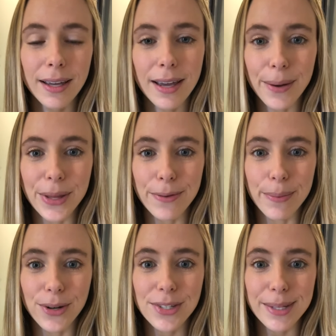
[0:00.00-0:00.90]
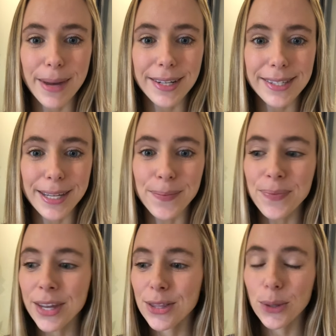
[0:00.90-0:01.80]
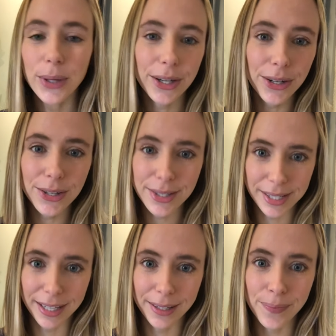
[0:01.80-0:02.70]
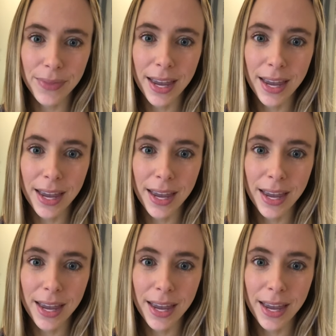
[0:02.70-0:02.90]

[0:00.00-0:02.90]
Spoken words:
With emergency medicine, the quicker you're seen